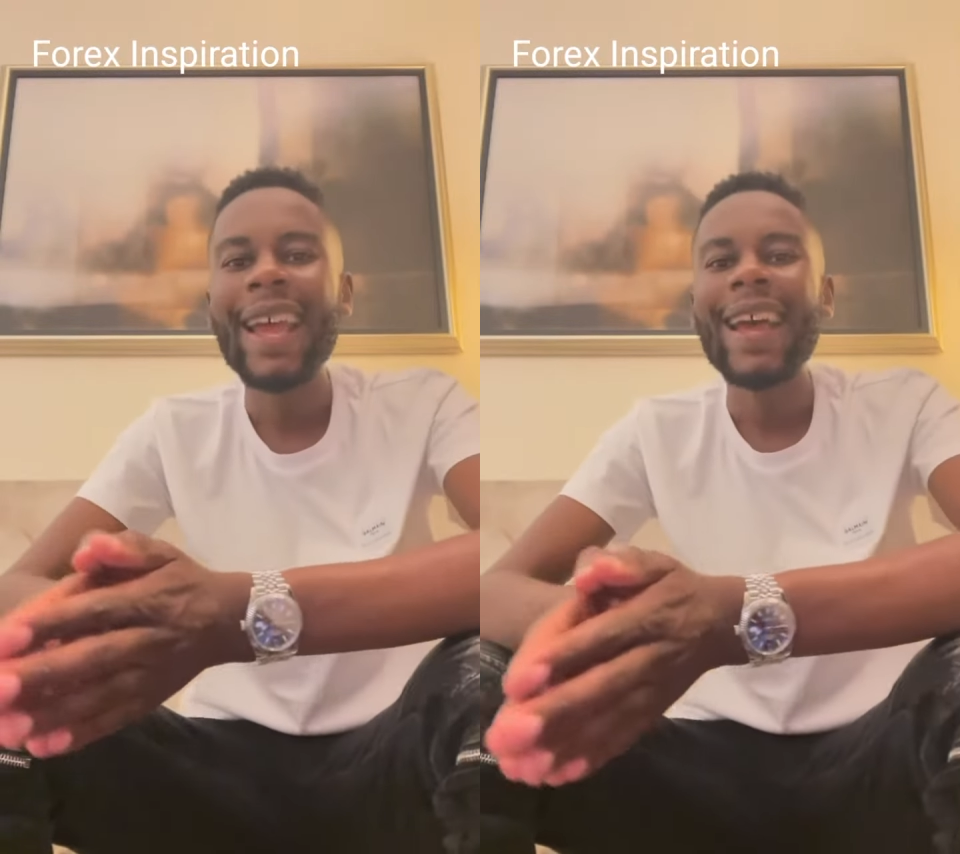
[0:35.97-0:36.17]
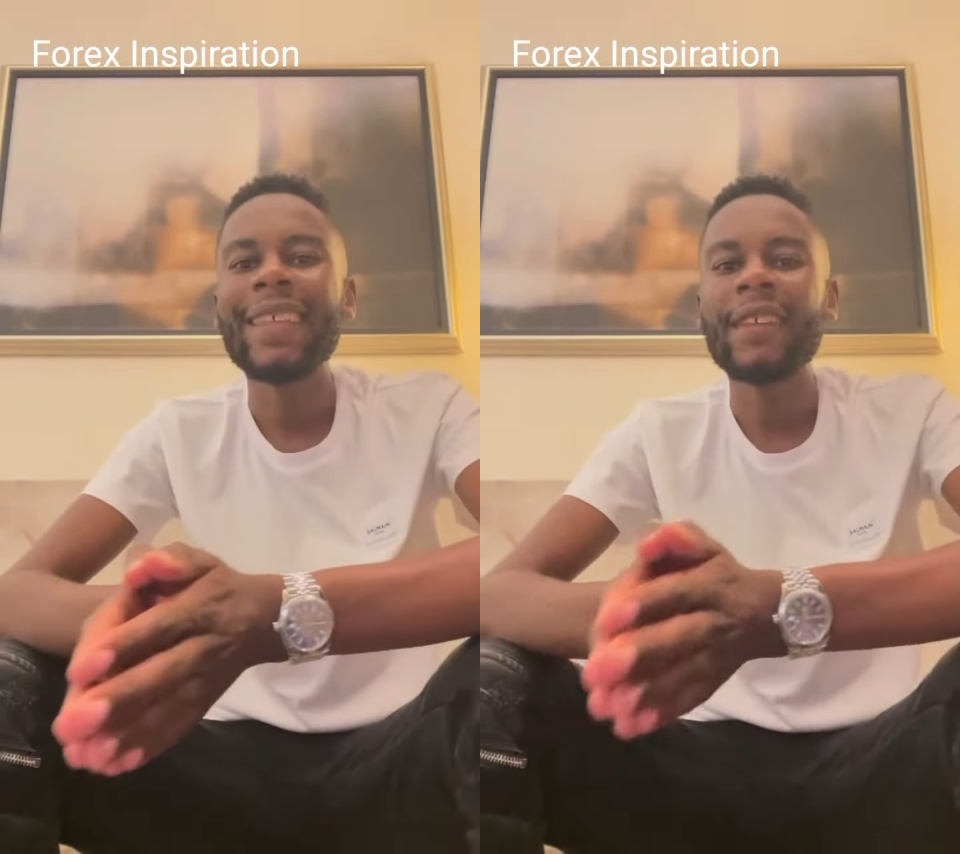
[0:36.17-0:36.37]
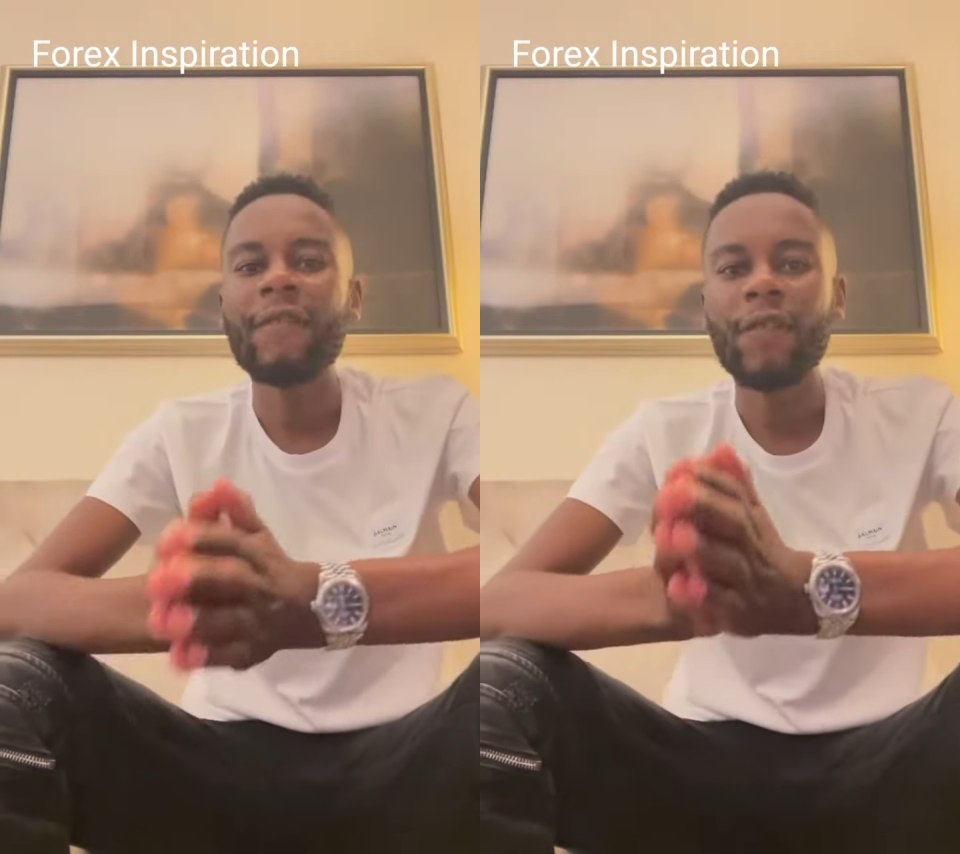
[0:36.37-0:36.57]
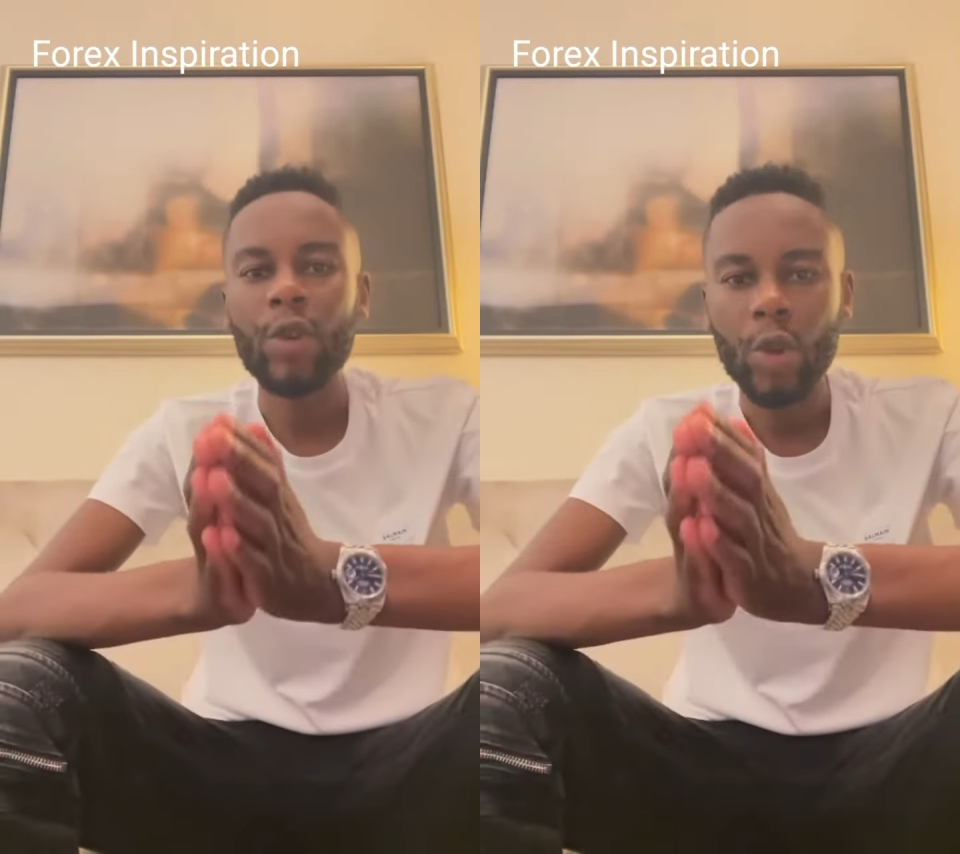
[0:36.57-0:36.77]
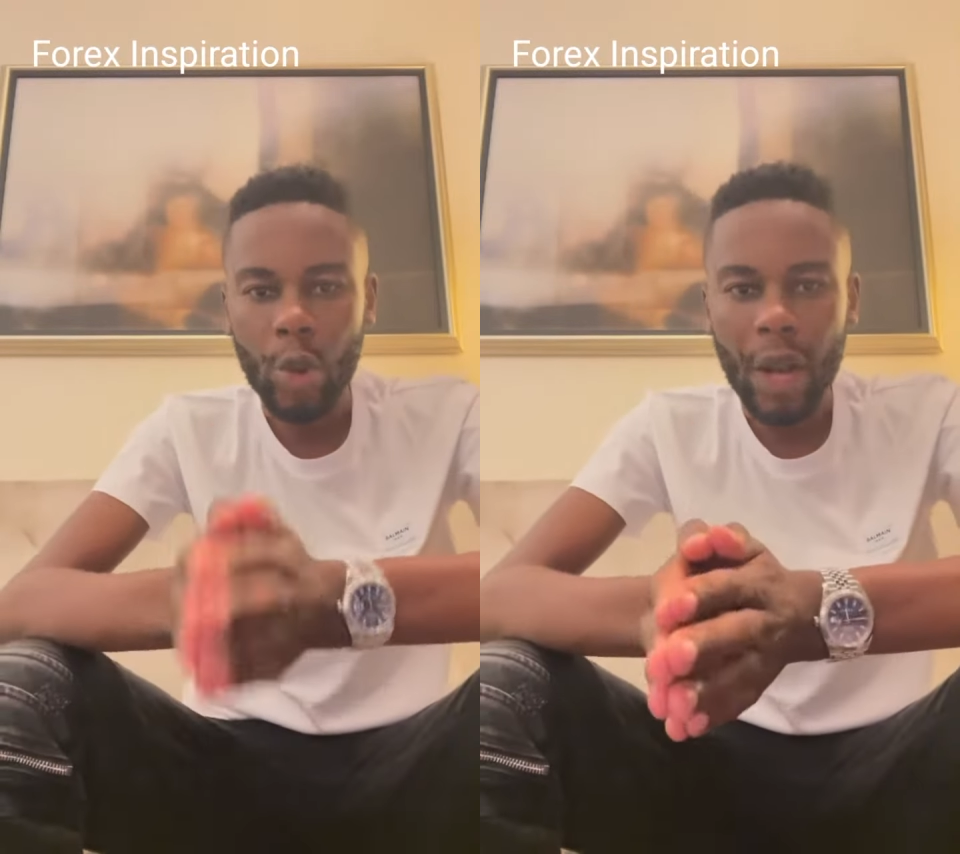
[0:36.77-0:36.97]
and then for
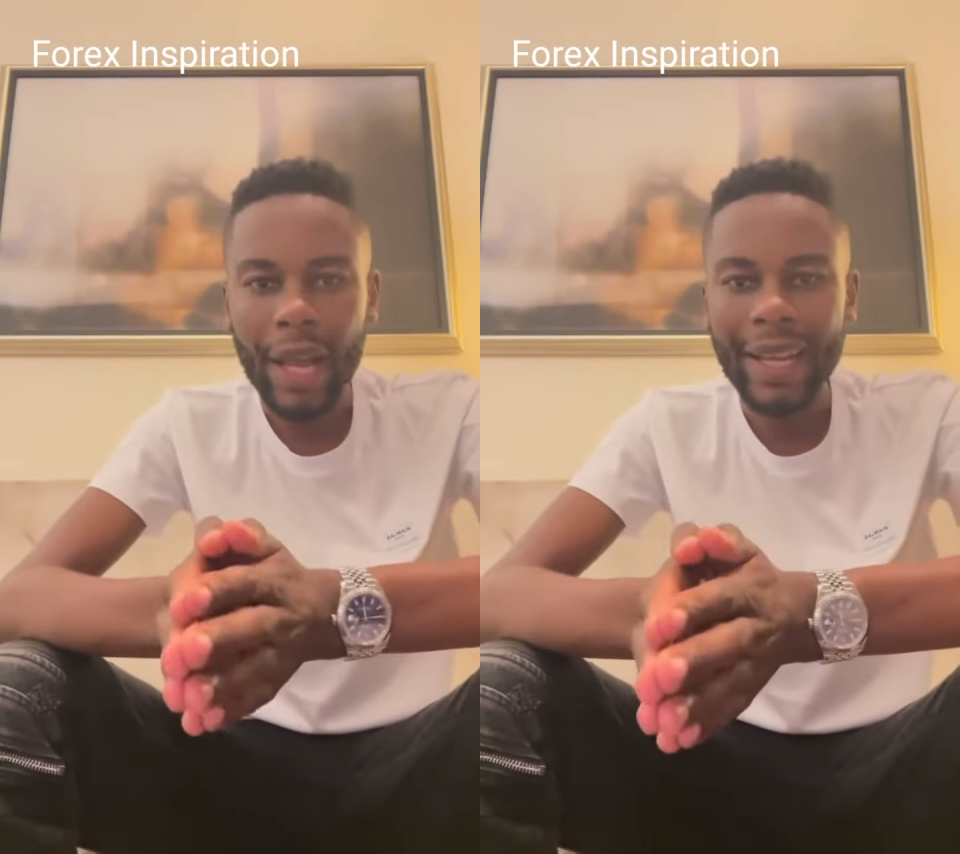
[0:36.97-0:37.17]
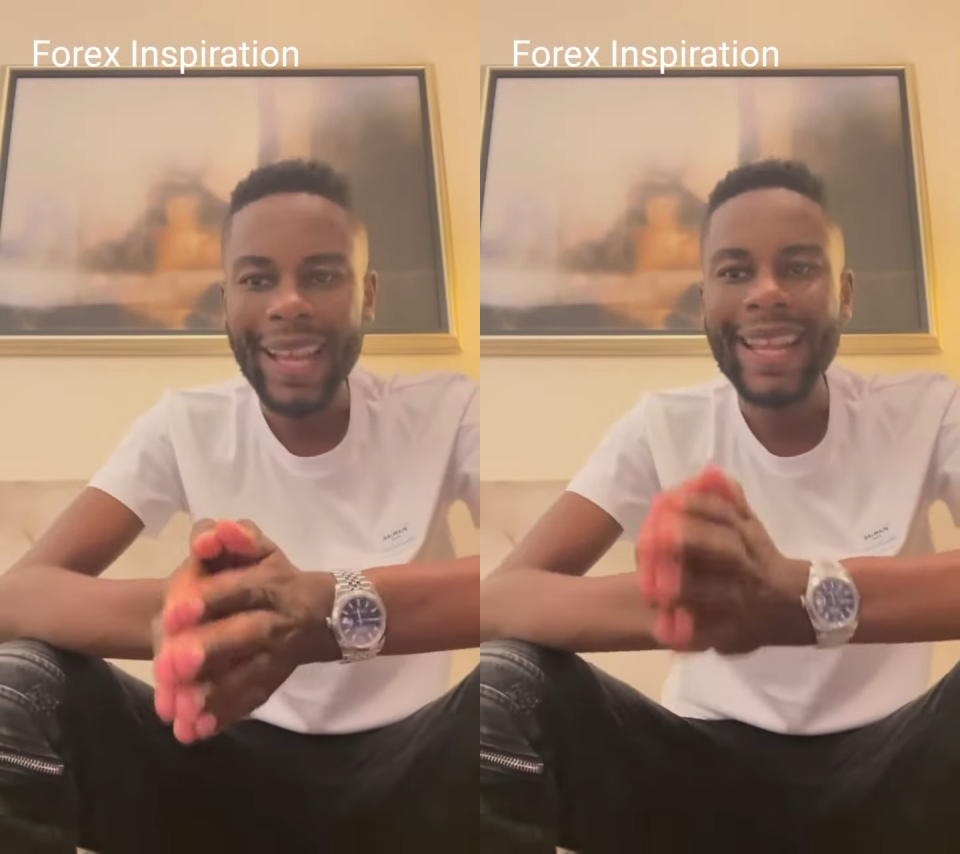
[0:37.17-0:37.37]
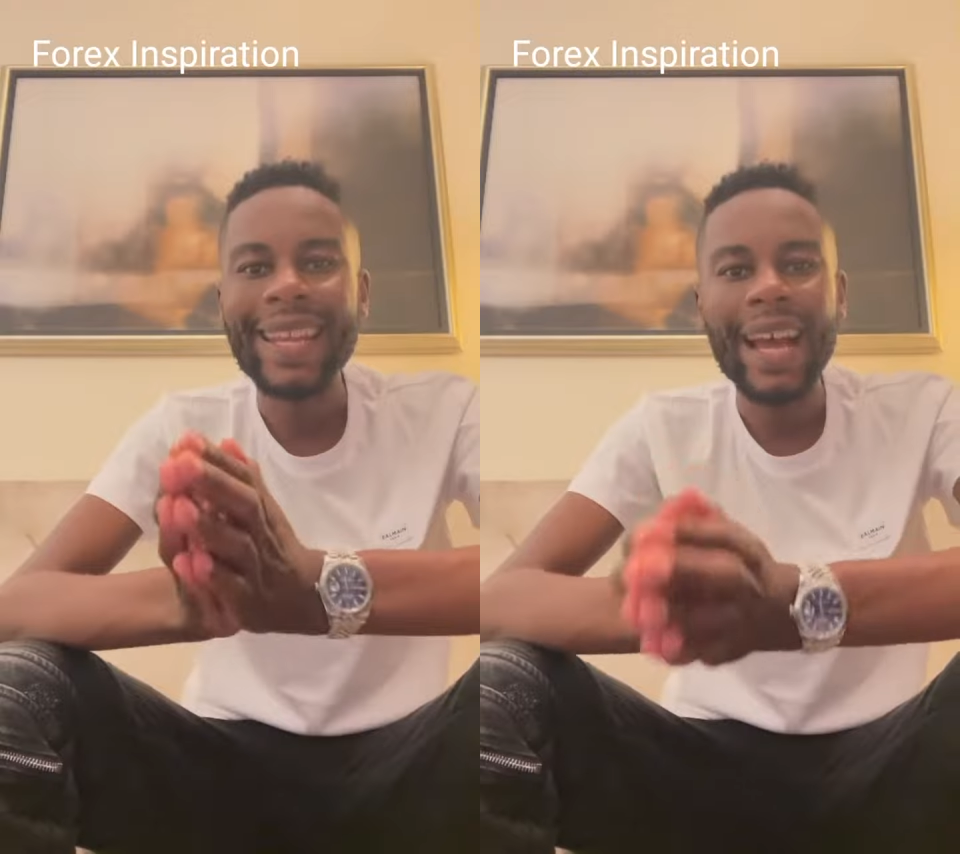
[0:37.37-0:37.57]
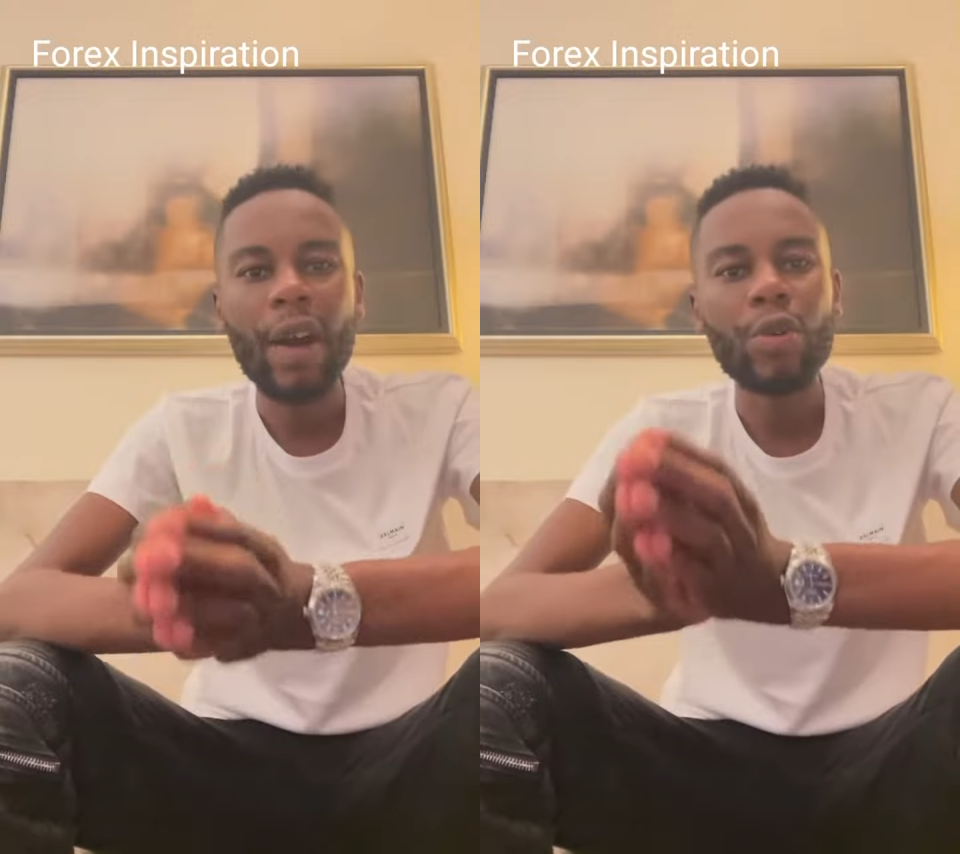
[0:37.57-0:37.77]
local and now